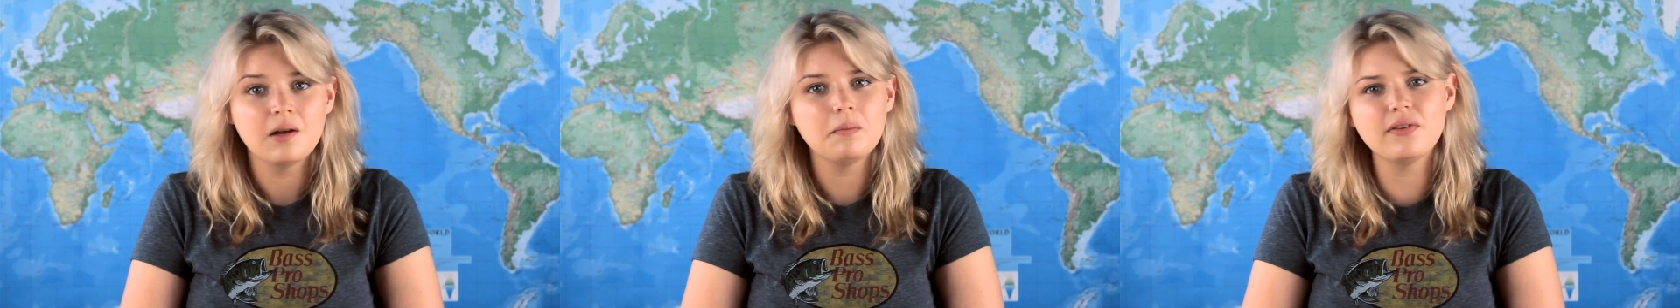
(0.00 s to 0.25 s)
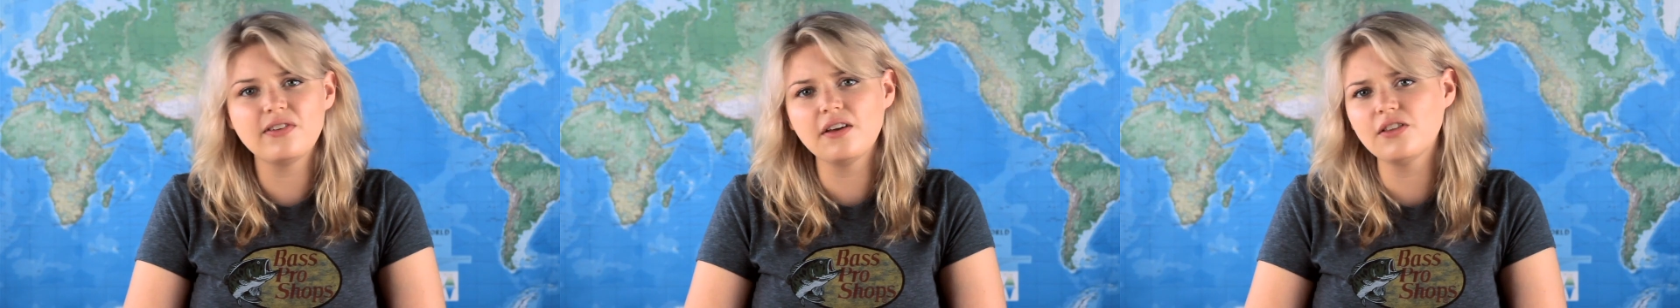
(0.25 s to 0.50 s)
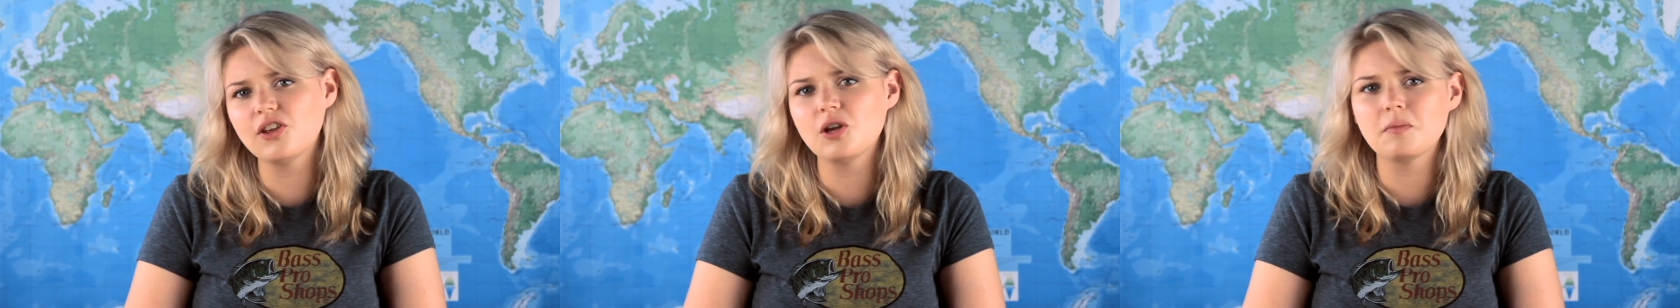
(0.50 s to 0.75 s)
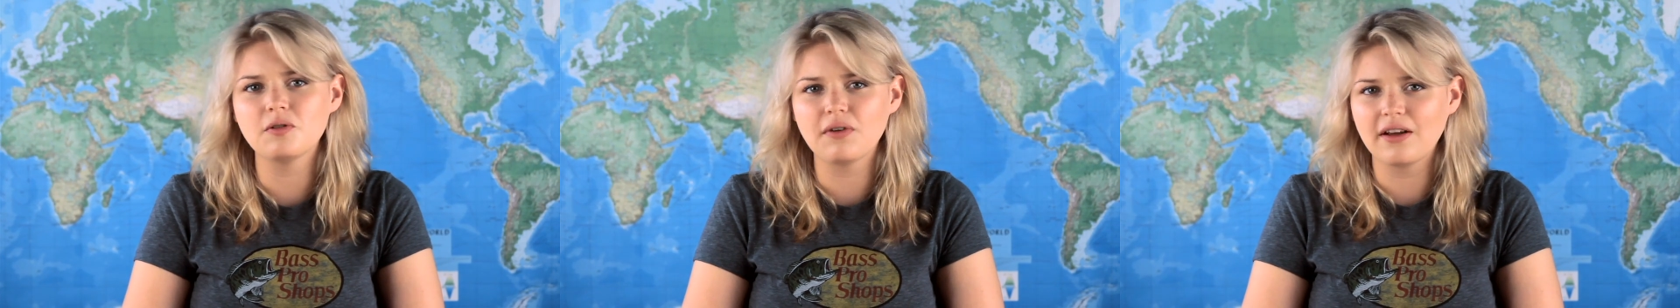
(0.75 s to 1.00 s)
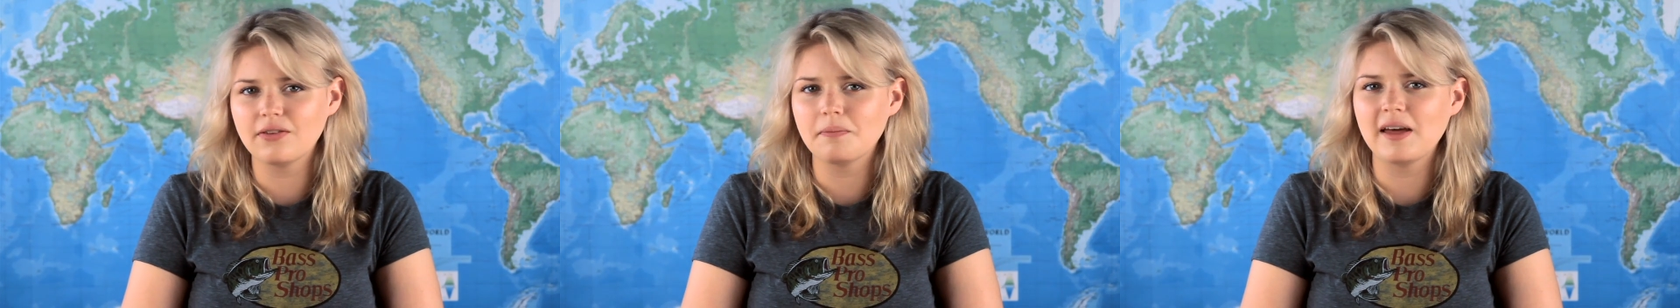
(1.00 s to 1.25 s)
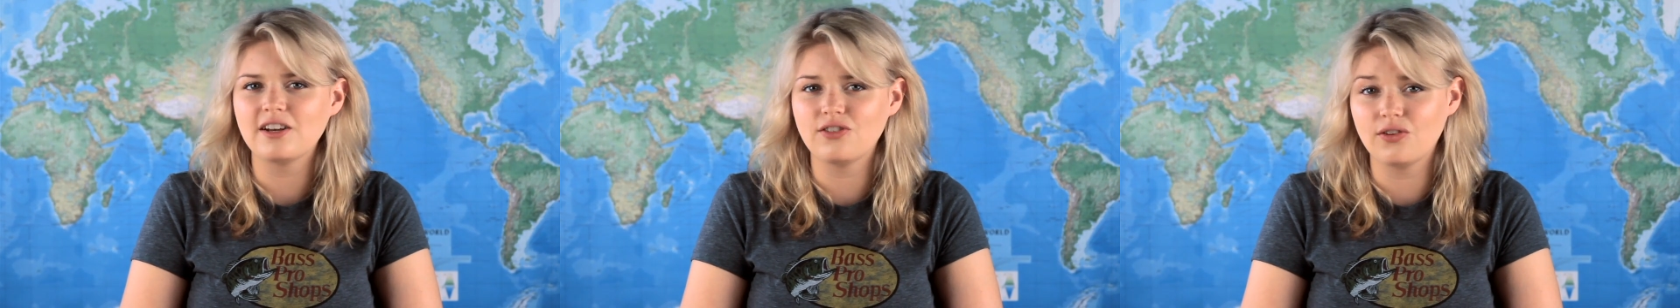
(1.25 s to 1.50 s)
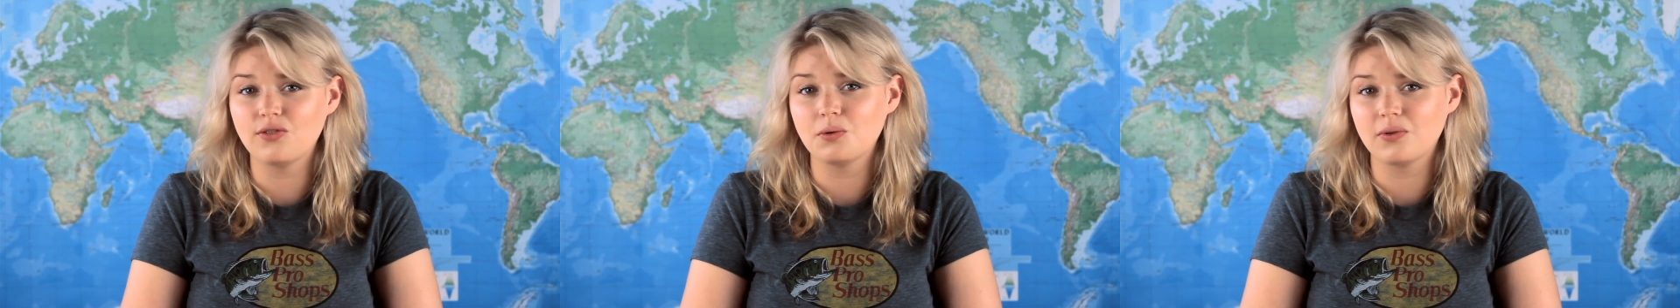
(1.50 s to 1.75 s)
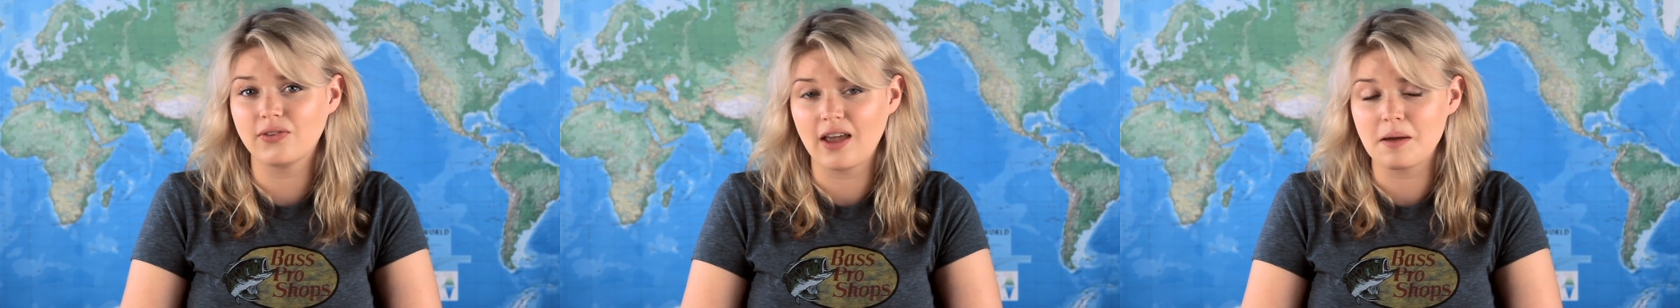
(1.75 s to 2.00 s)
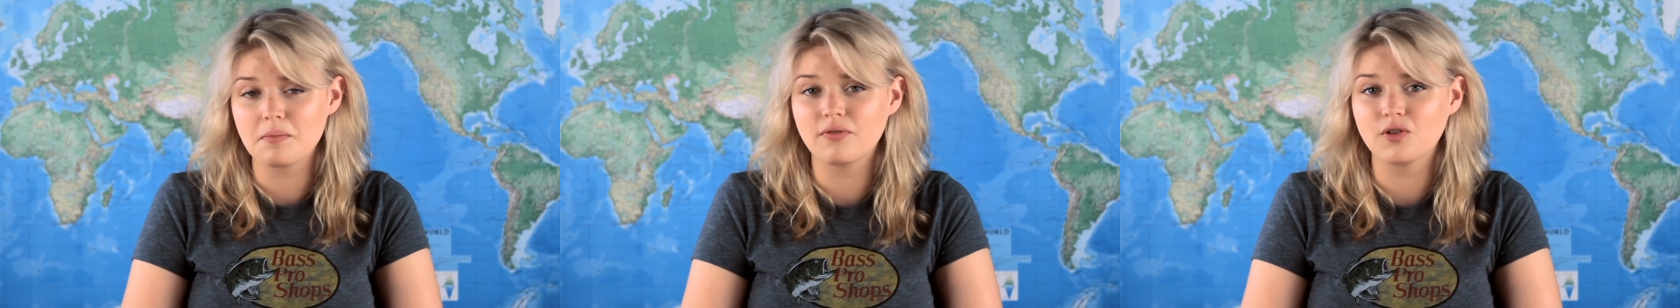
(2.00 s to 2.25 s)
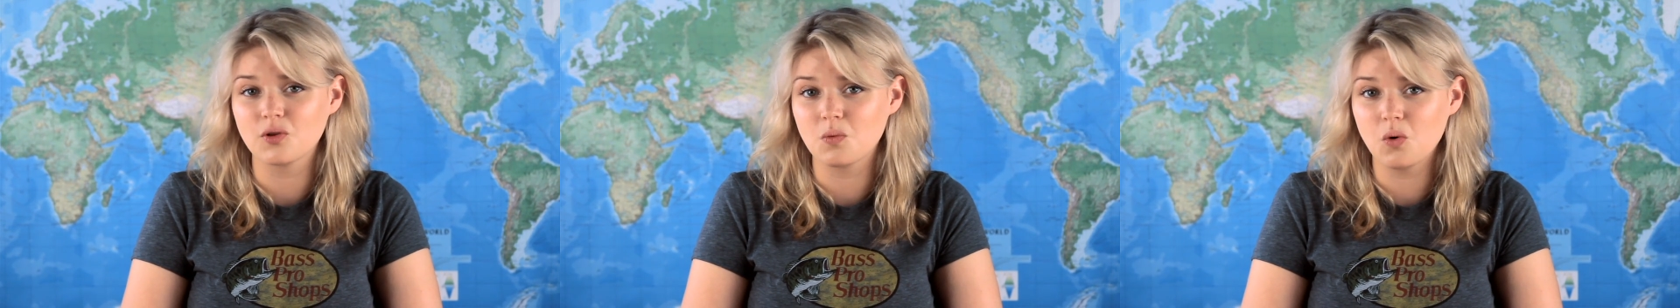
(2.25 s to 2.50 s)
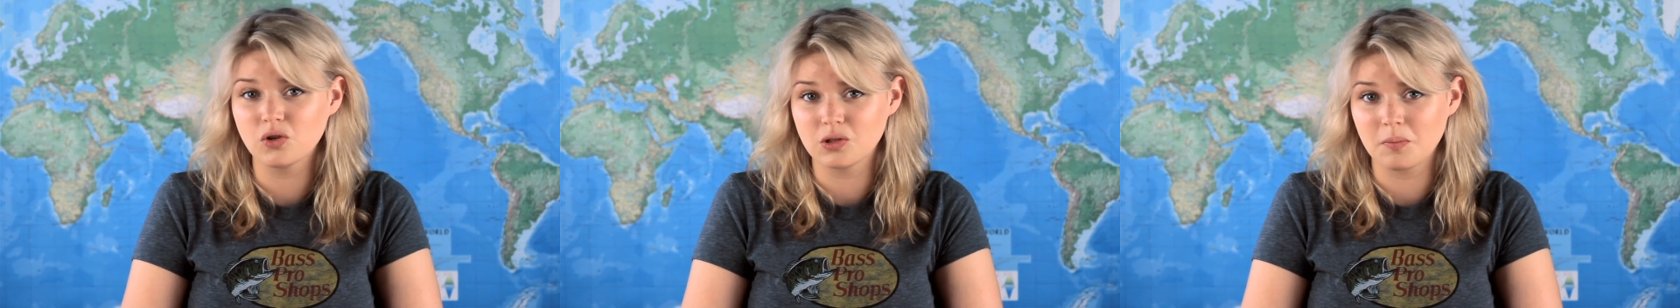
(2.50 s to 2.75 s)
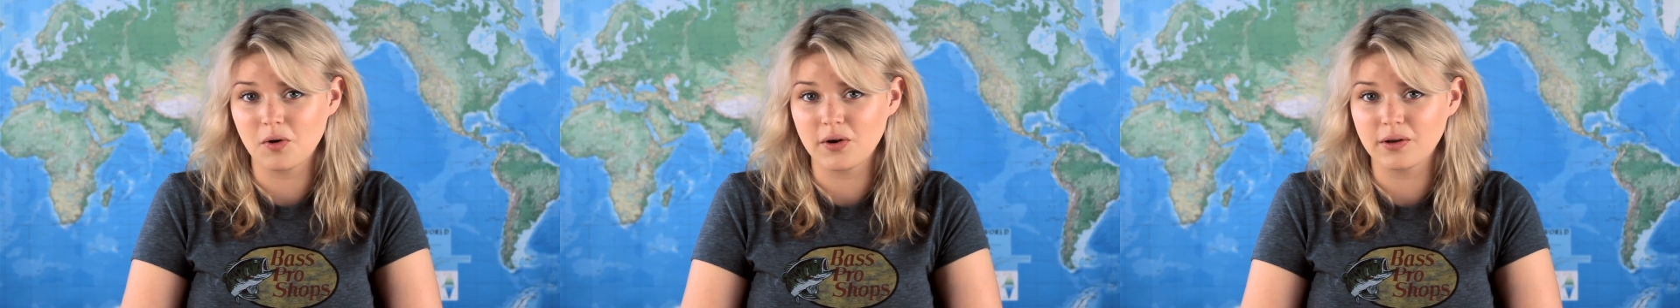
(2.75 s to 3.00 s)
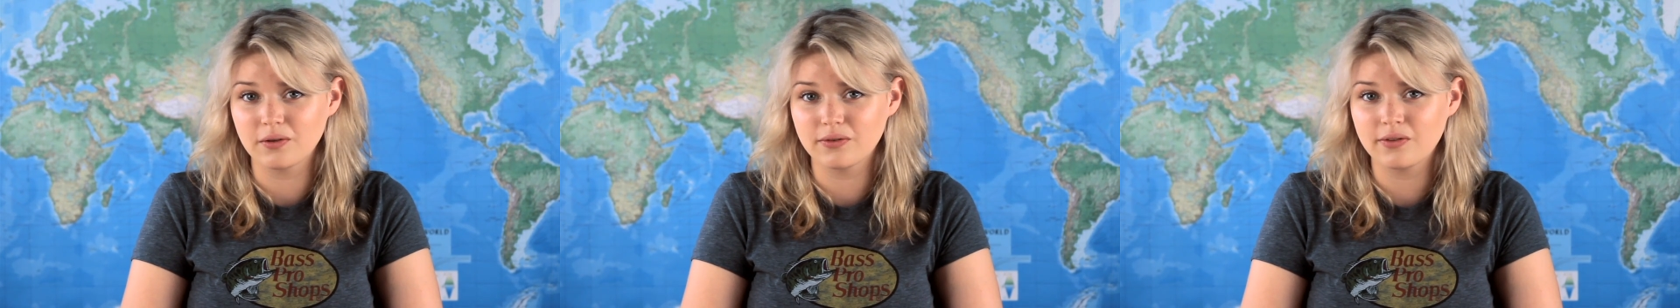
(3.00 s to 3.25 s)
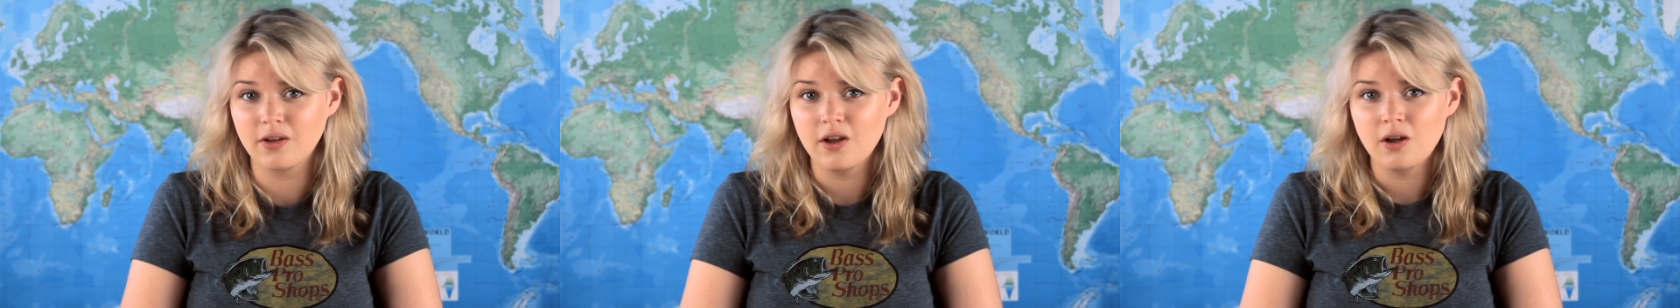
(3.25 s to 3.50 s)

But say the human race manages to escape before the water boils.